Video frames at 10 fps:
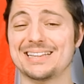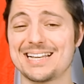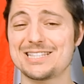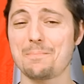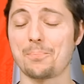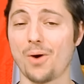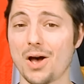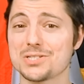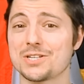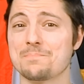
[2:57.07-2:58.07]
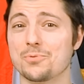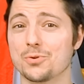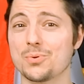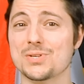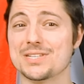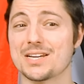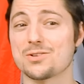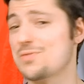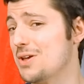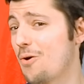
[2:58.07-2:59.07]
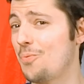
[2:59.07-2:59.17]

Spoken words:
and that's the Boston Bruins, because they're the